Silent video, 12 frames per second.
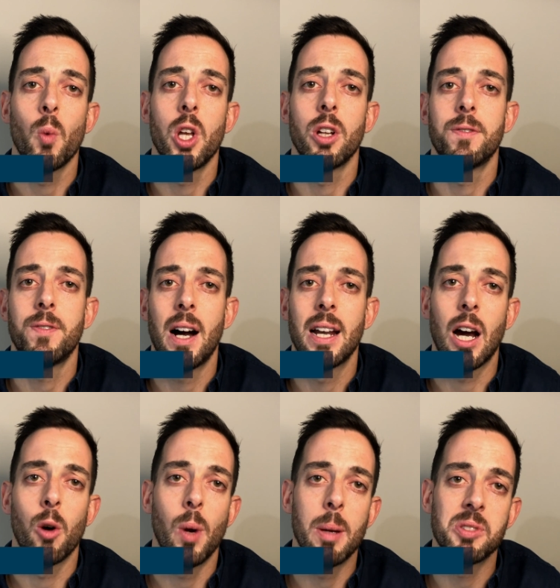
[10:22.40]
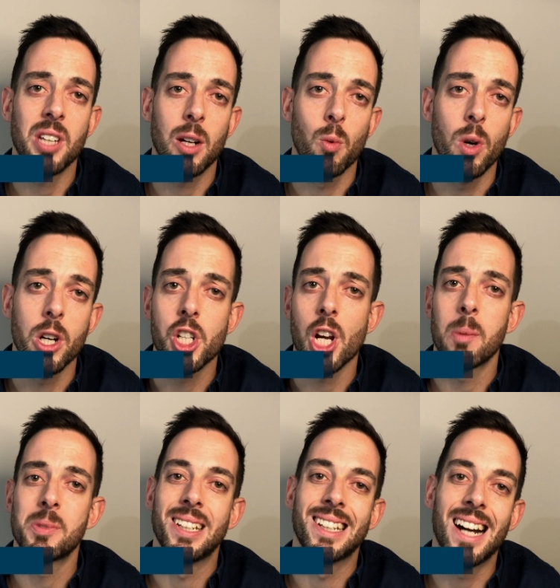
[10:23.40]
where you'll find our website
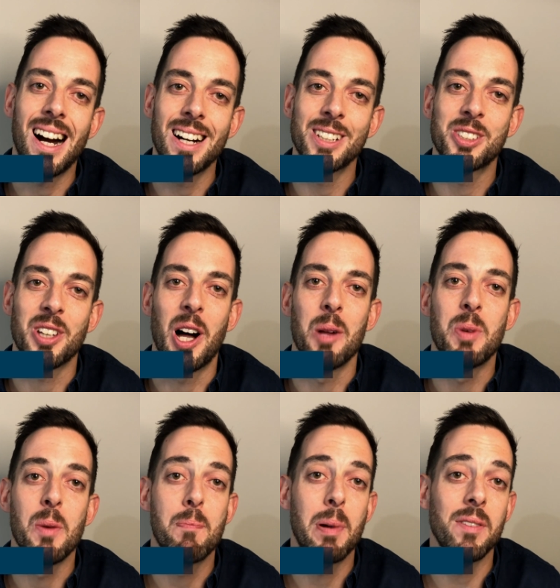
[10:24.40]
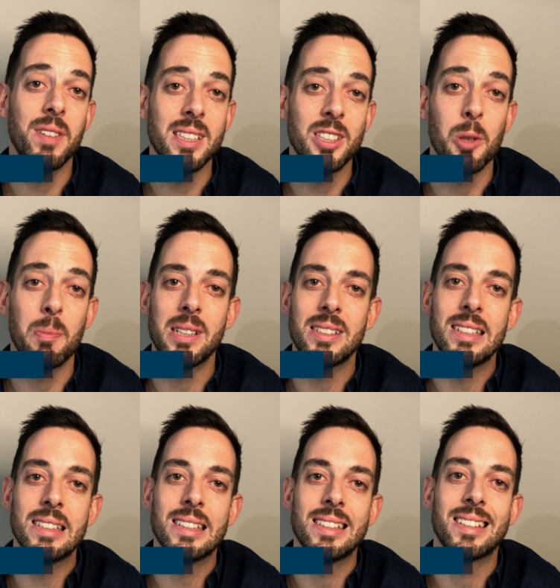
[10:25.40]
workshops and guides to help you pivot your
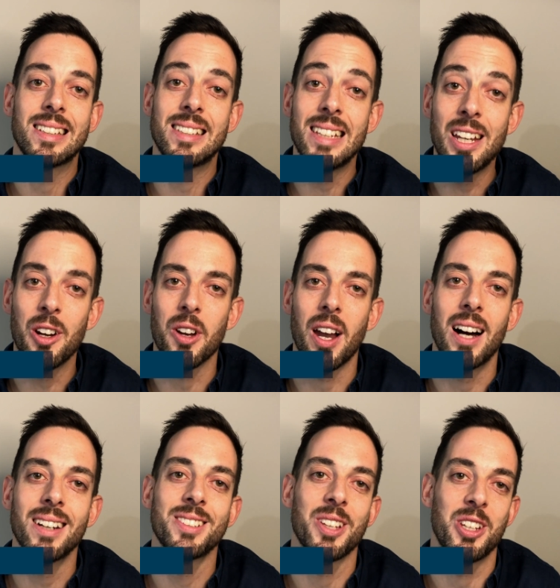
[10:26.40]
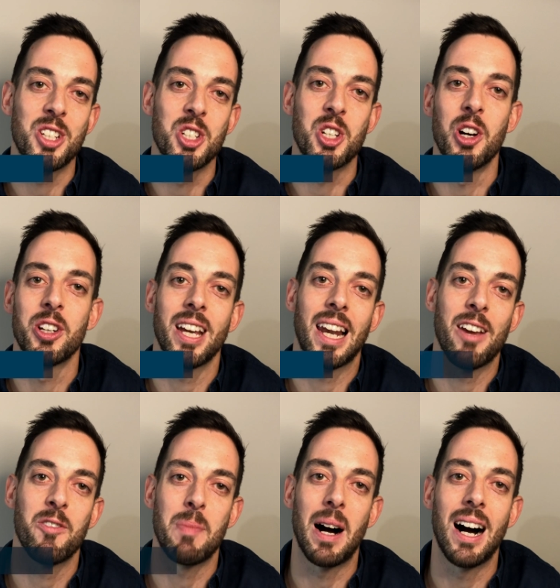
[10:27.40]
business and succeed online so that you don't get
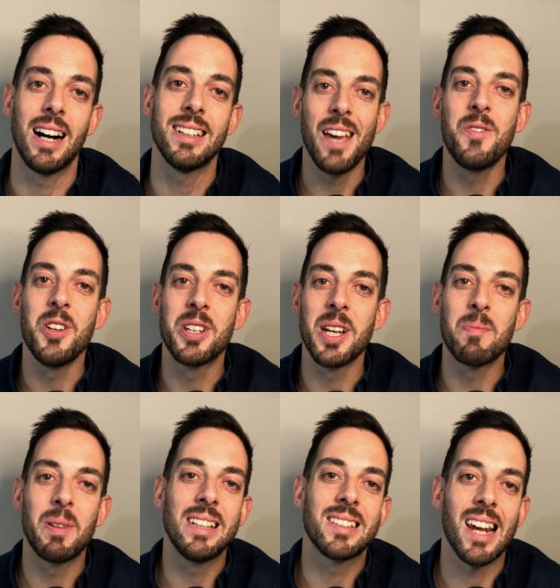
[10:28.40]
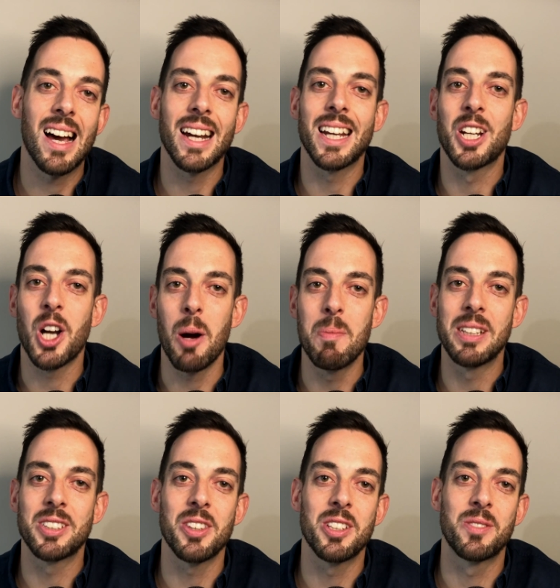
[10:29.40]
left behind. If you did, please like and
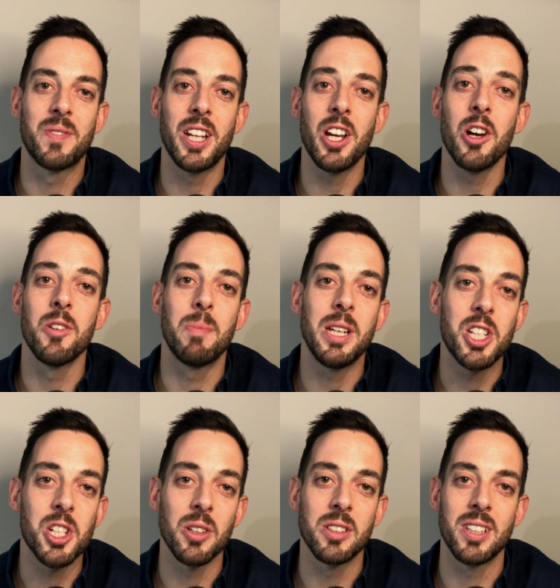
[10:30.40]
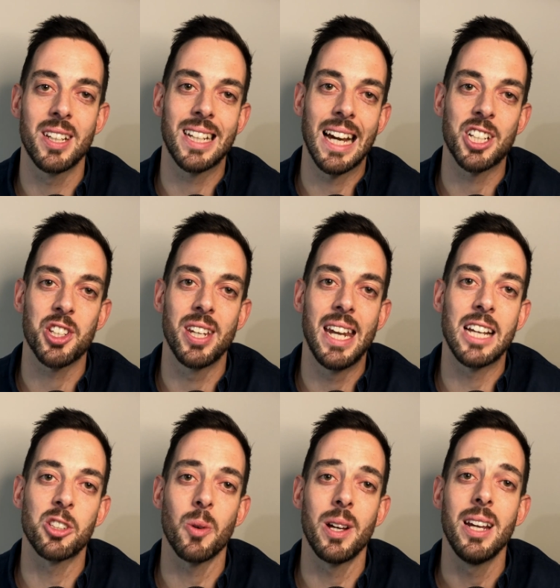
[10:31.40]
comment on this video, and be sure to catch the
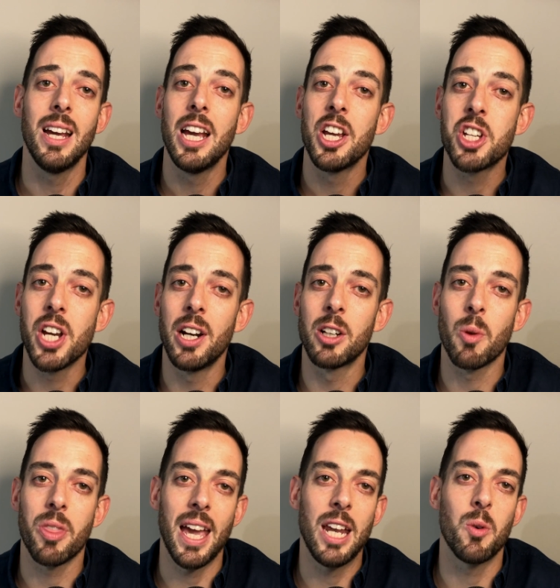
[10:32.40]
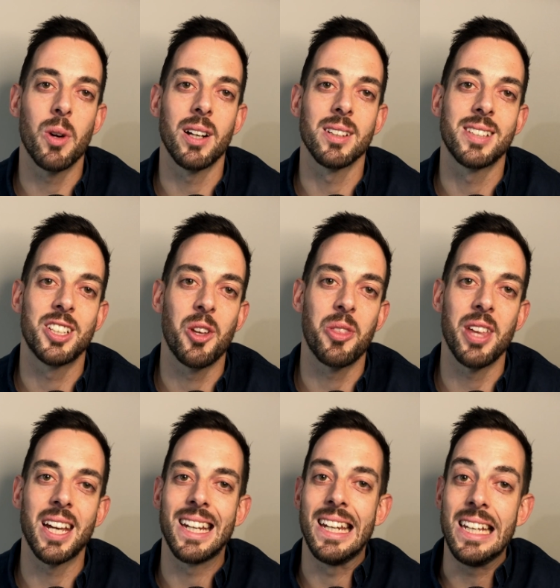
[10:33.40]
next one. Share it with anyone else that you
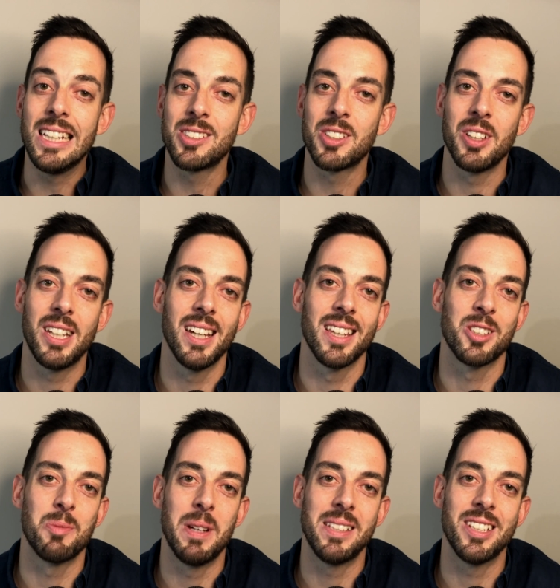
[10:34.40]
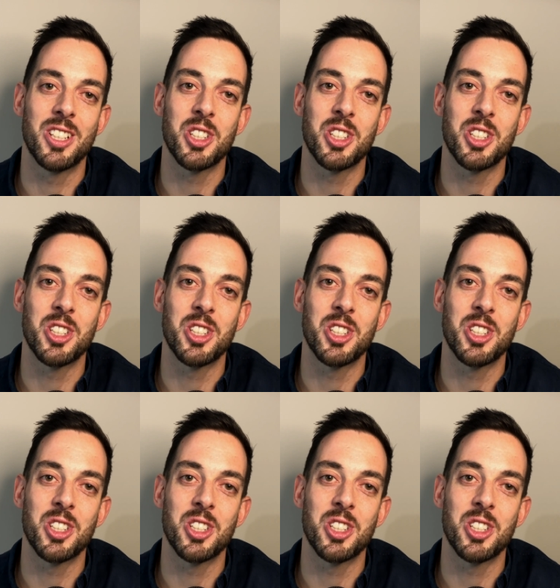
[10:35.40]
think needs to hear this message